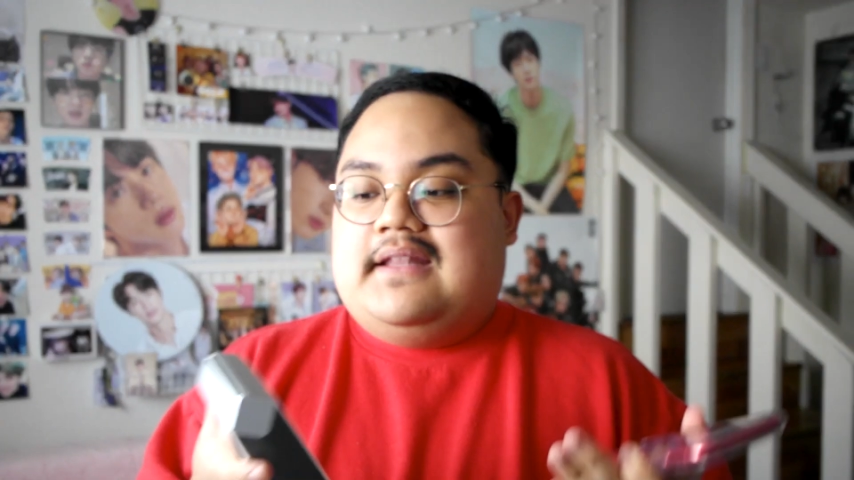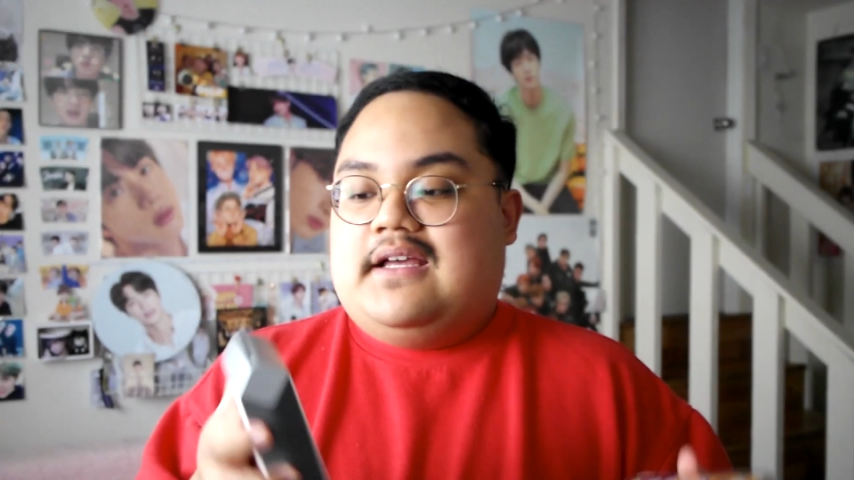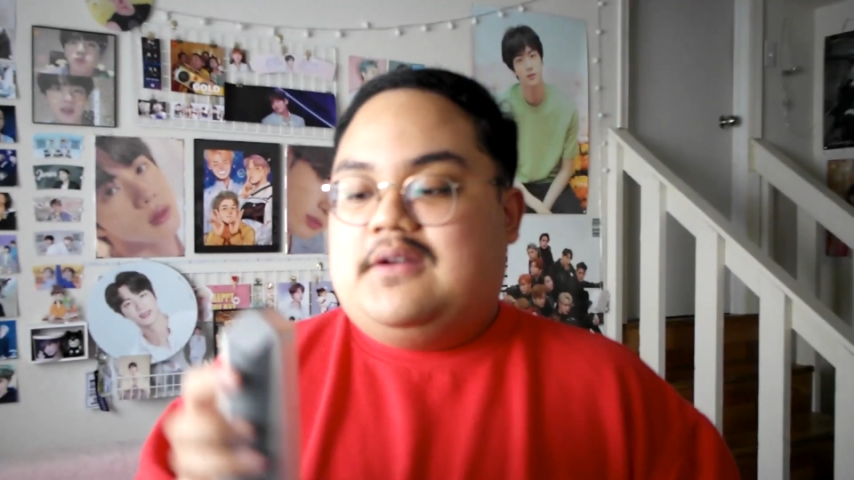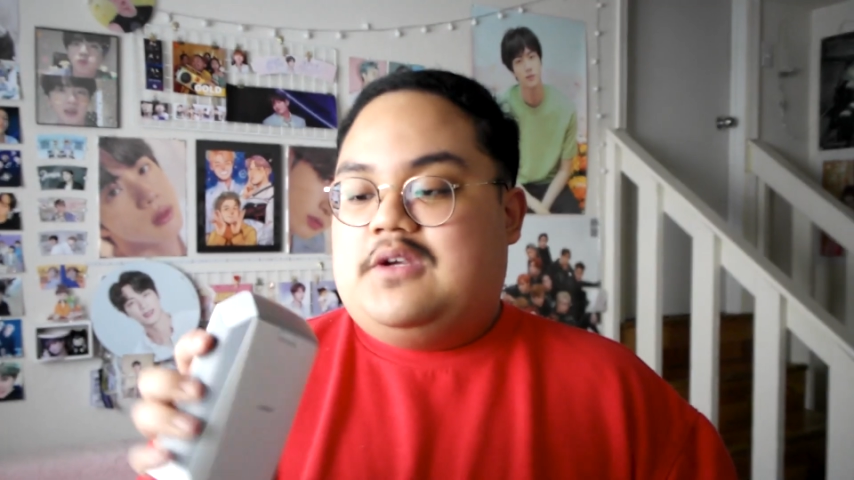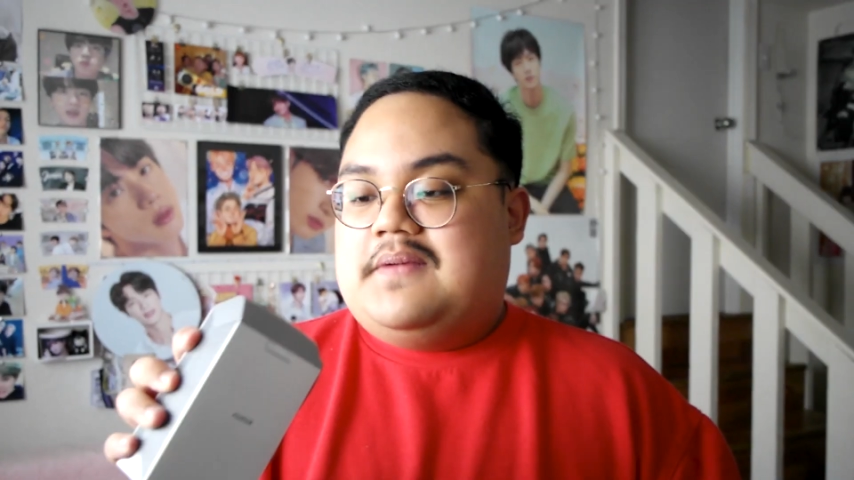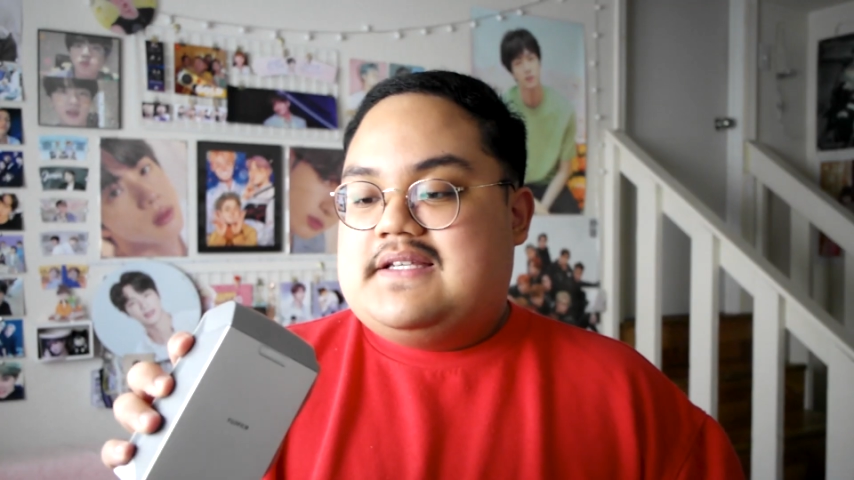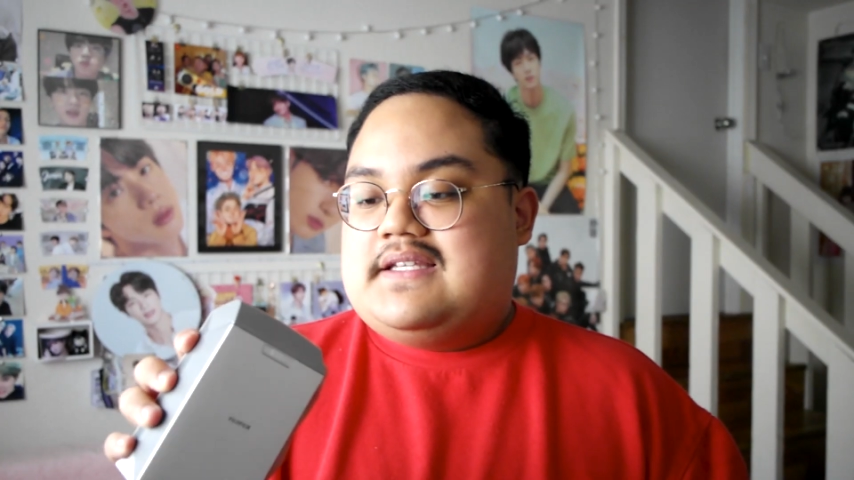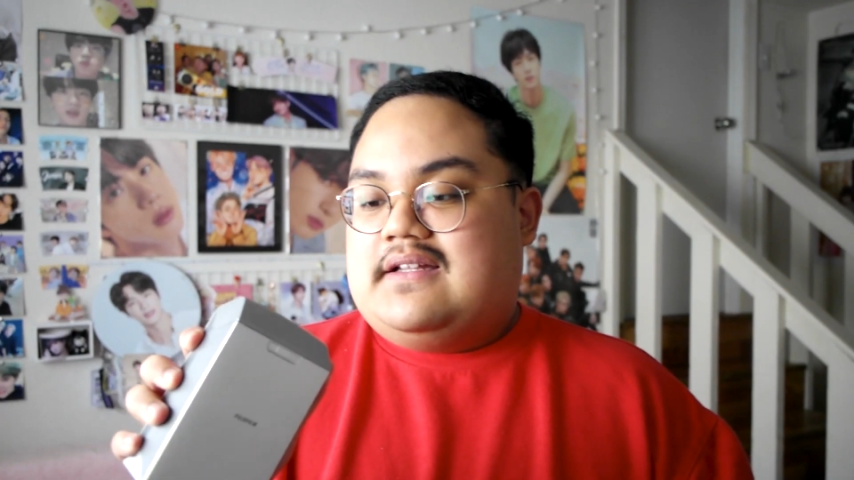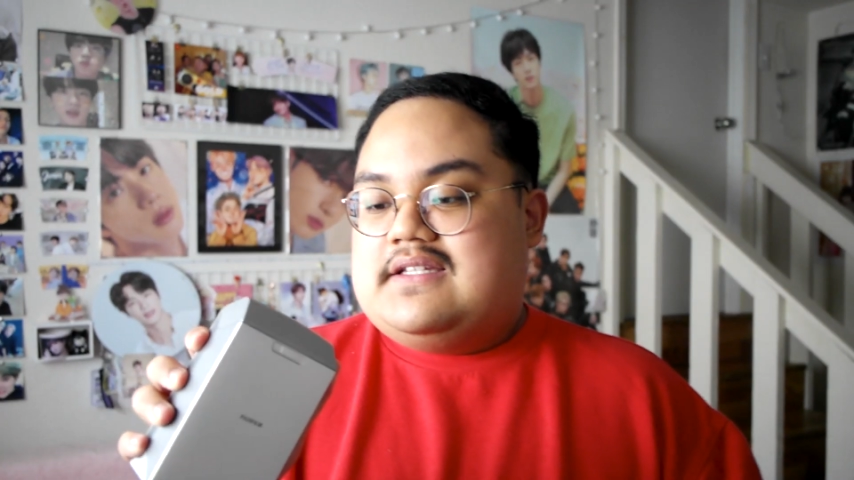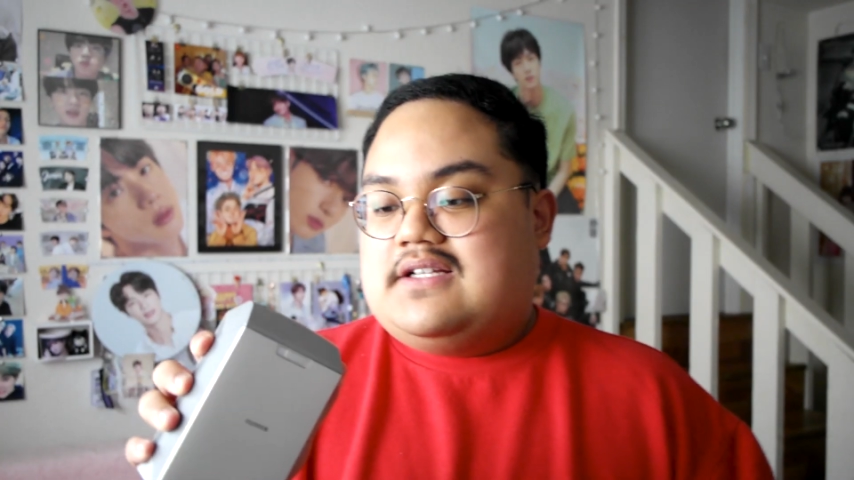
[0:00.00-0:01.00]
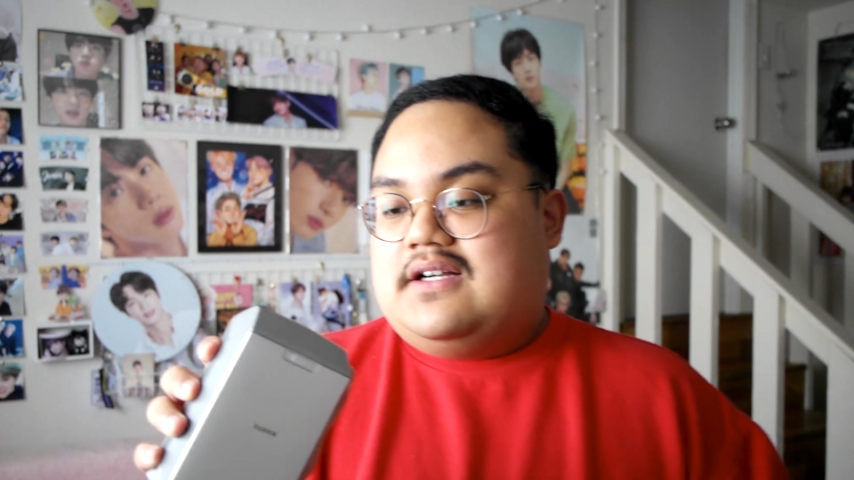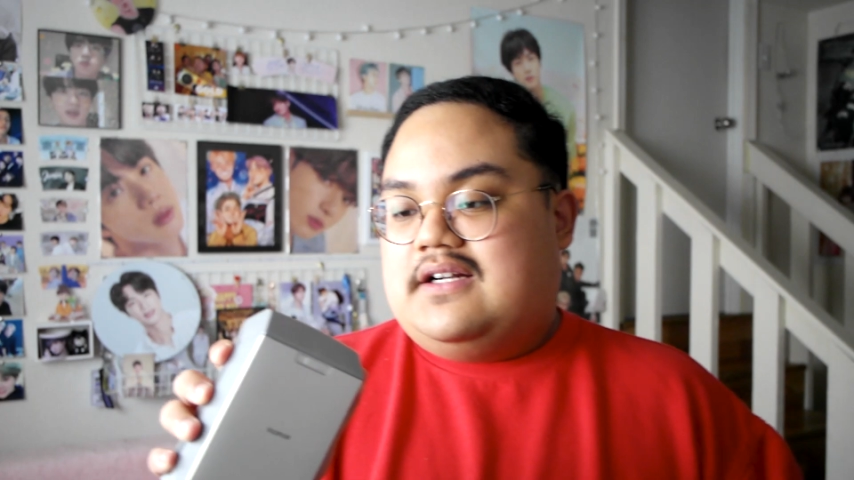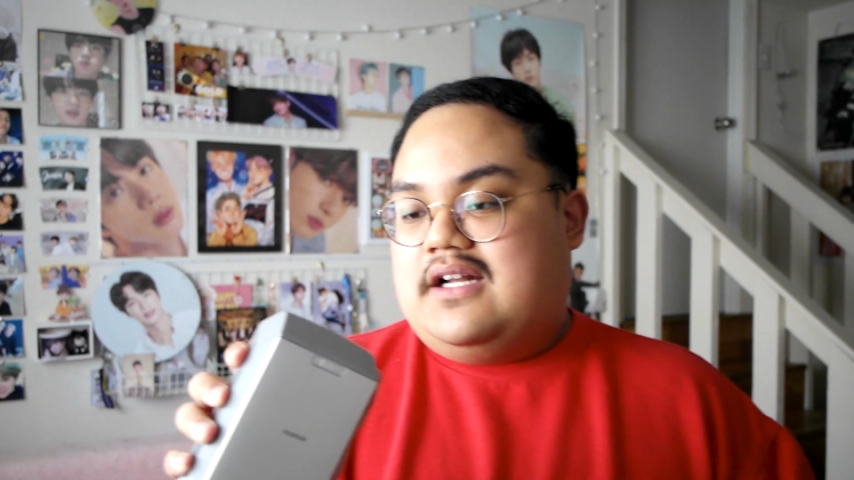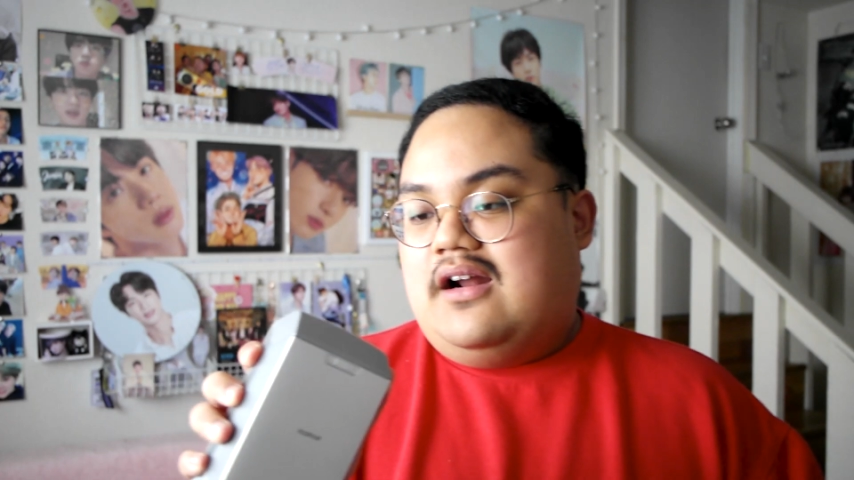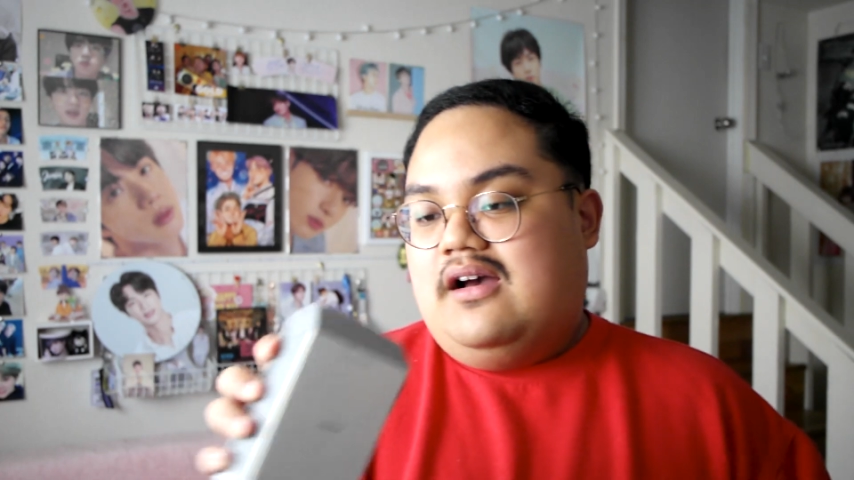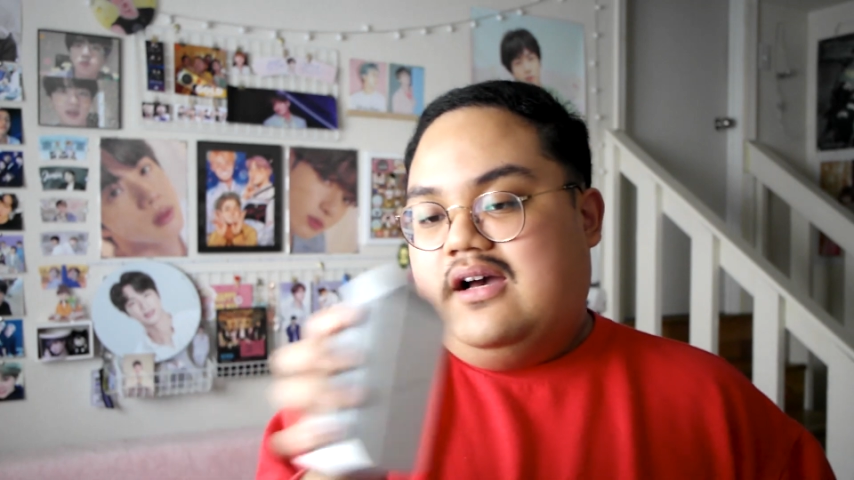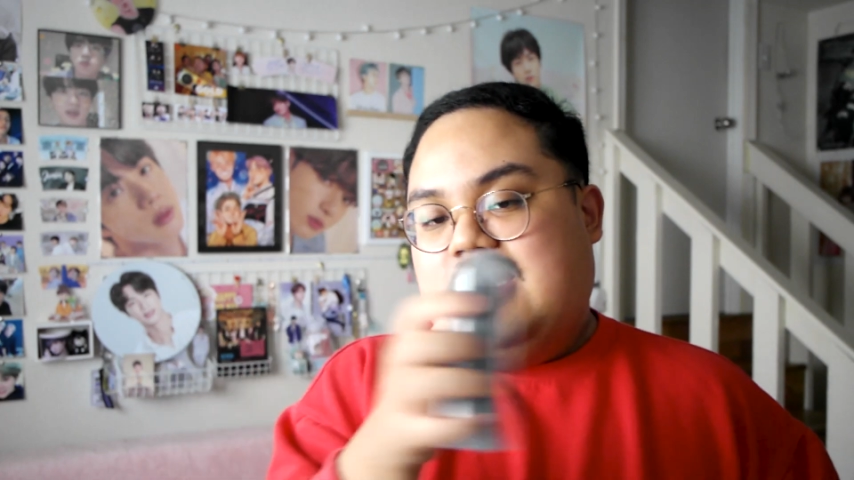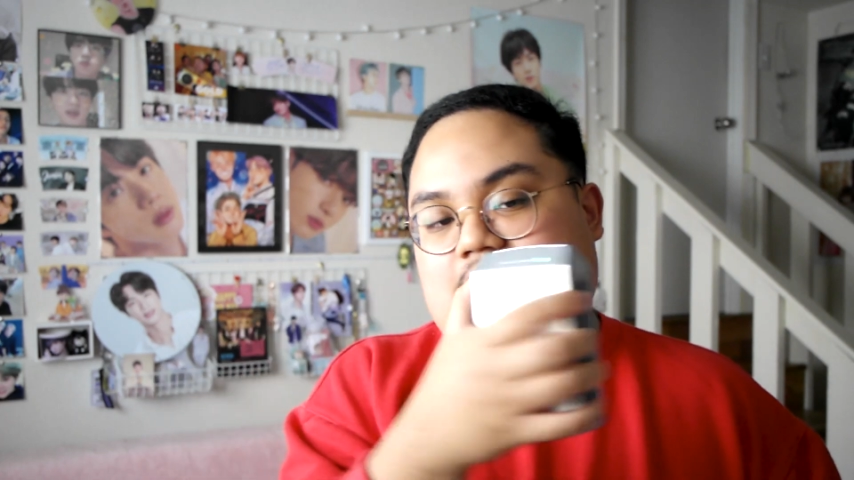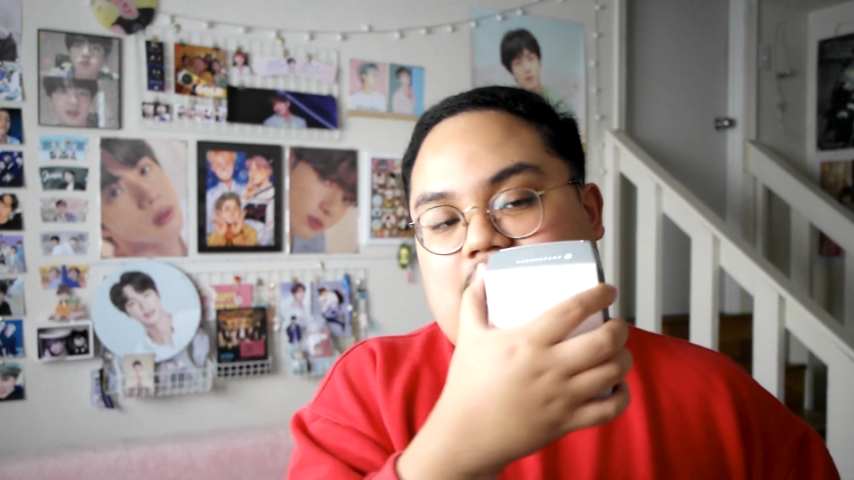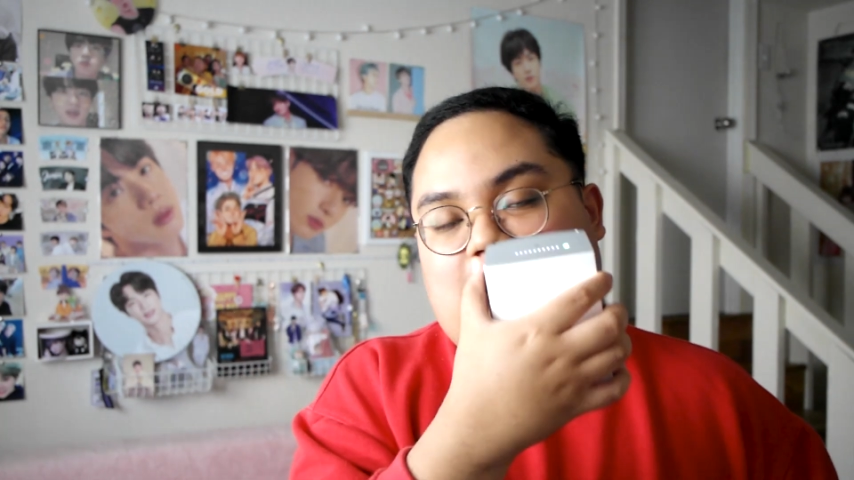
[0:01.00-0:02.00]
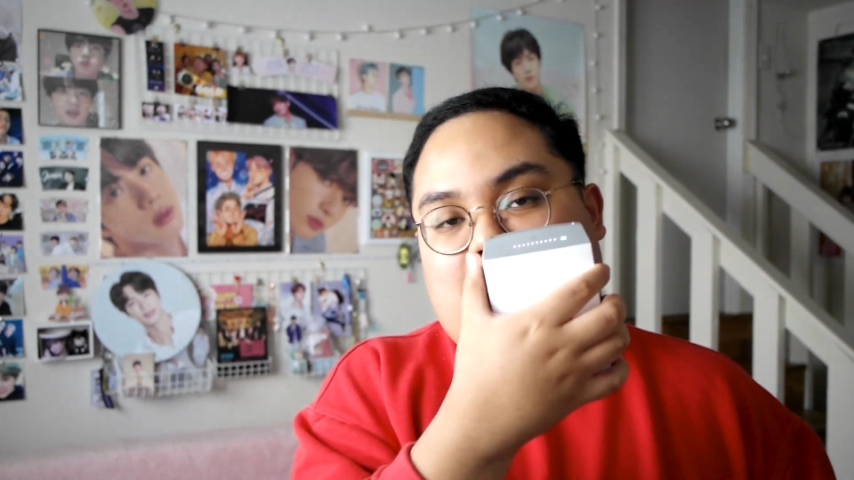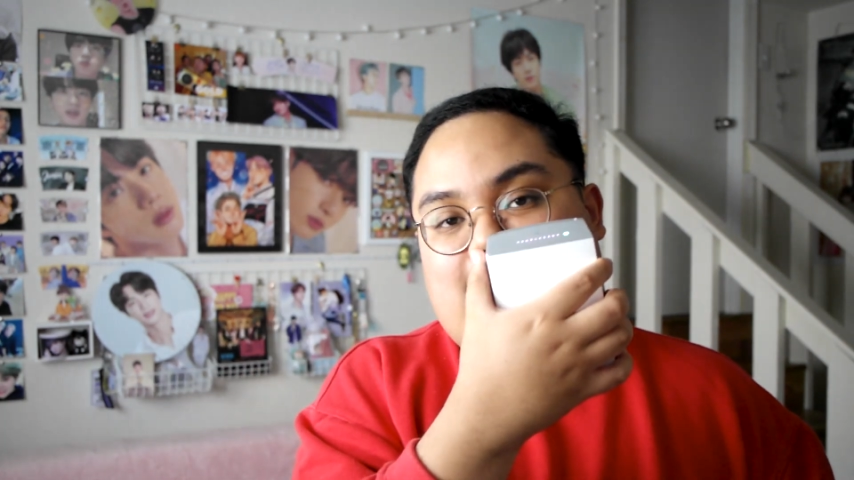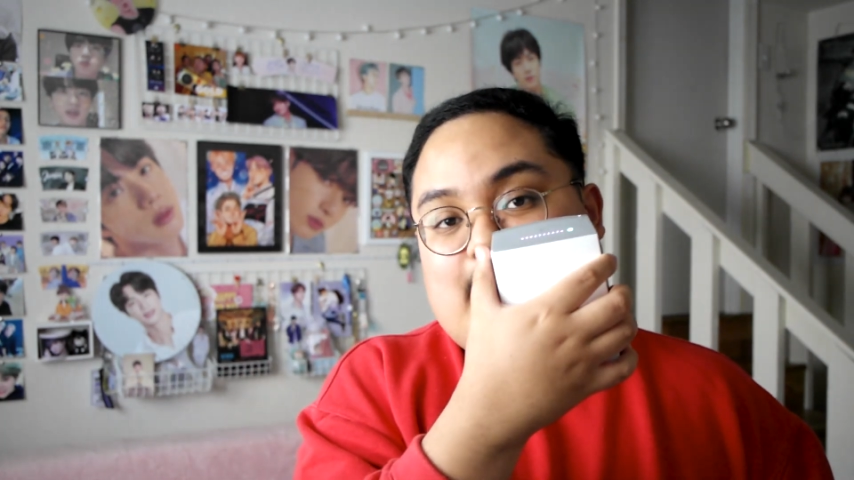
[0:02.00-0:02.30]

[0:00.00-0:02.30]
and then you basically turn it on like